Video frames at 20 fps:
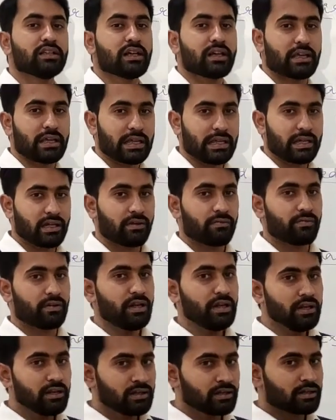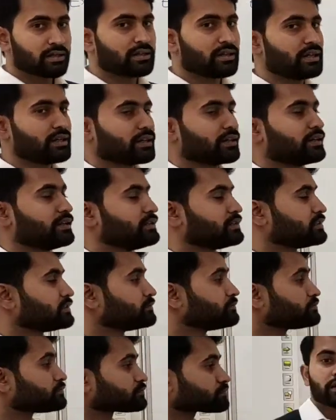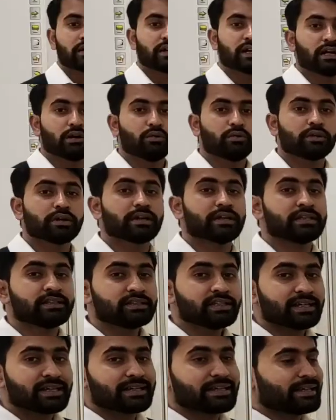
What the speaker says: the air will decrease. Now in the